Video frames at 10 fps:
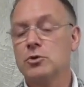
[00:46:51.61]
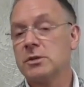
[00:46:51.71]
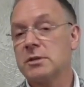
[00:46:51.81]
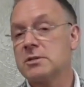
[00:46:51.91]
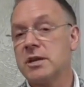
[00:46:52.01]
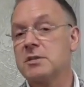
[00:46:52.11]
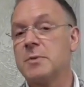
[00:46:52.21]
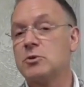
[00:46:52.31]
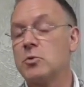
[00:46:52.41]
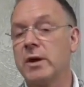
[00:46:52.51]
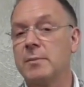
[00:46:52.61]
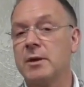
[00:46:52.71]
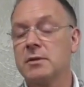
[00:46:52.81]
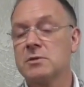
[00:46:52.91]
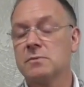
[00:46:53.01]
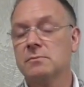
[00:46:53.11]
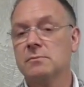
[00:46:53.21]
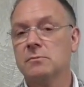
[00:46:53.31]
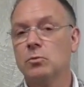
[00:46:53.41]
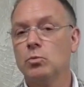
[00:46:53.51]
Usually this takes about 20 minutes.
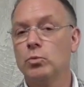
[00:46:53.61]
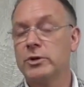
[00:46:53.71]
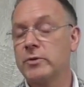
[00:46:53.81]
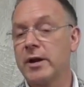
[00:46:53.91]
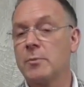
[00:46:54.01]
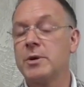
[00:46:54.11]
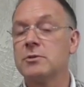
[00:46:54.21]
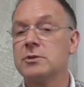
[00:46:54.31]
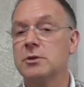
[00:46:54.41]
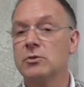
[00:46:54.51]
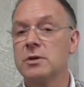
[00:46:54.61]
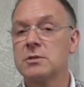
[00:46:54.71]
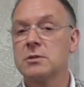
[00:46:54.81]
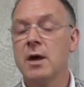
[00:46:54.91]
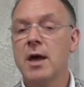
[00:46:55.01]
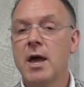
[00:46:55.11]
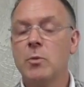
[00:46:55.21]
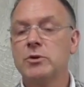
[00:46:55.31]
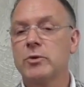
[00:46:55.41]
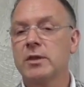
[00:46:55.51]
We train our peers to do this,
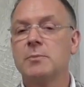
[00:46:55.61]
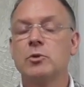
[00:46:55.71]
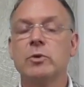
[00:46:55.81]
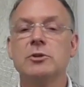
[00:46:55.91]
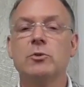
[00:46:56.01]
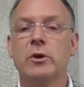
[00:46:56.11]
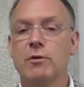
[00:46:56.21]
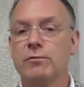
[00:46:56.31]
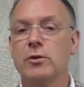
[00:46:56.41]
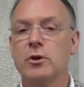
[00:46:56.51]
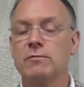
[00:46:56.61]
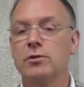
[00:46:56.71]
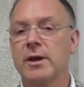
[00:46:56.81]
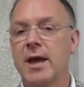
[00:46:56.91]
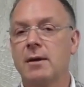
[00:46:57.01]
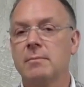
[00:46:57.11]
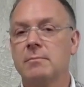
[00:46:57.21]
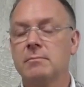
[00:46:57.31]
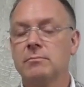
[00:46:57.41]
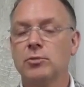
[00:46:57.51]
and we train them to redo it over and over again,
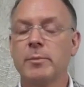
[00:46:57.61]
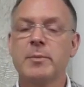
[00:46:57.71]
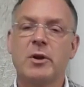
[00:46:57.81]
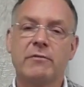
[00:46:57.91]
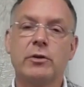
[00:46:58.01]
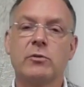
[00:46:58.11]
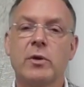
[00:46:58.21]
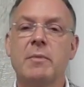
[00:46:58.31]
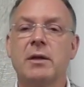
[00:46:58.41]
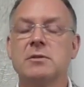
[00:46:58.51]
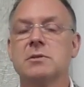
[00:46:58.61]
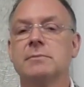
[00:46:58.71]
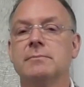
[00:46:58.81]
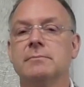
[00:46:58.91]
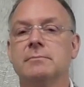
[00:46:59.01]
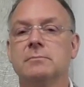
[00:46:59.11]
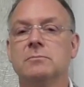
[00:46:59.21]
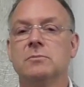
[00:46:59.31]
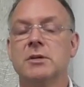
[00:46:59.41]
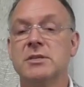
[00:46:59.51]
probably about every three months.
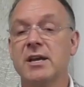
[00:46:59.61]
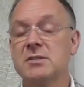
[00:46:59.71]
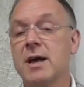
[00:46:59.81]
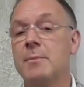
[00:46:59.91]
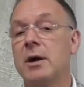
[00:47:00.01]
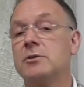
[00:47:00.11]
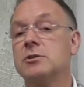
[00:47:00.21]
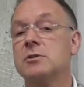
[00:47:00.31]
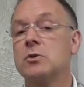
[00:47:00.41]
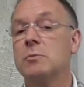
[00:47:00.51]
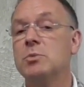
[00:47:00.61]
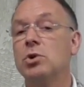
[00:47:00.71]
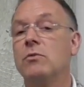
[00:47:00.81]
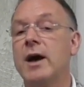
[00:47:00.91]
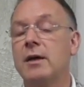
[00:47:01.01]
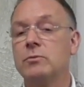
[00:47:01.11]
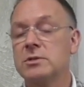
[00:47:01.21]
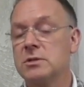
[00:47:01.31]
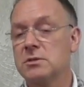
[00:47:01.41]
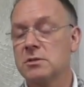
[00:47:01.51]
It takes that much to sort of build
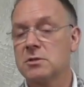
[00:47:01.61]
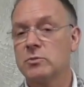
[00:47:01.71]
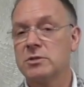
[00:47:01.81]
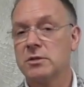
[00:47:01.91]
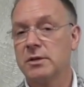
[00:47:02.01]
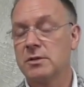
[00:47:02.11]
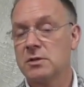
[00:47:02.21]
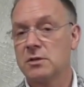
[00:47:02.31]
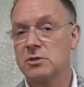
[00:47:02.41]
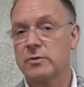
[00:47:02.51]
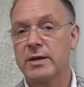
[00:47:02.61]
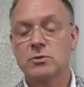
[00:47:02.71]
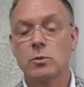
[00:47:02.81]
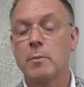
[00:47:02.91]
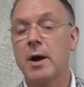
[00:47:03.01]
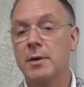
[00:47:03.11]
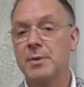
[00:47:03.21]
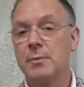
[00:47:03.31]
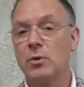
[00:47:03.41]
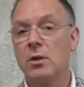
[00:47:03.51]
that resistance and resiliency to stress and
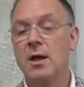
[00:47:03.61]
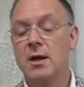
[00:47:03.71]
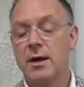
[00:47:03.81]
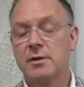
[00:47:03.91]
remind people